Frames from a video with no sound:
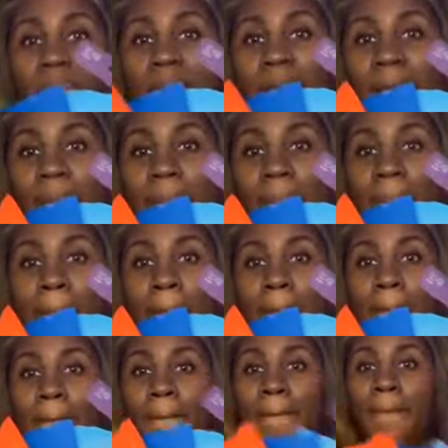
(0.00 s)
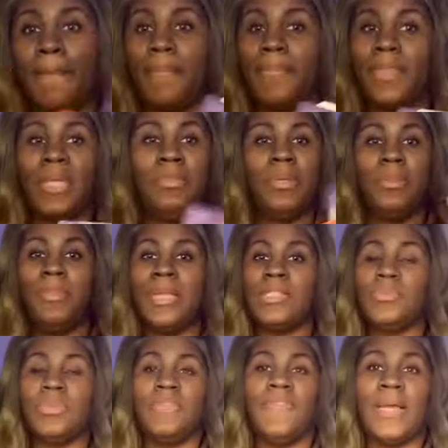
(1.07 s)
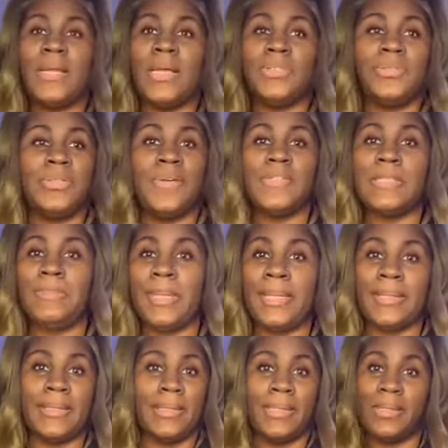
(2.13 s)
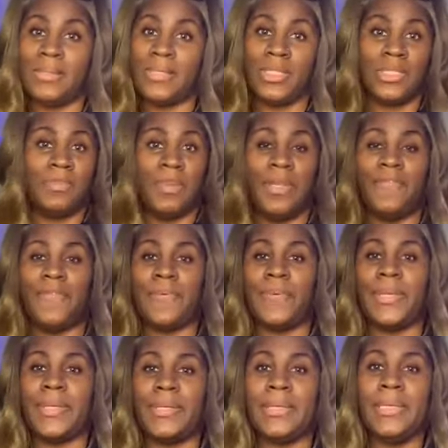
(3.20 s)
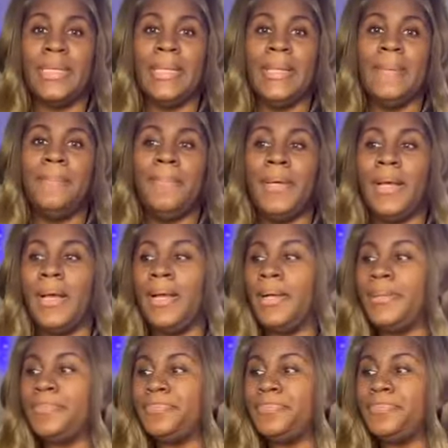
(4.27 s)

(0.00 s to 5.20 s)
Okay, that'd be the best $25 you ever spent. That's just being for real. But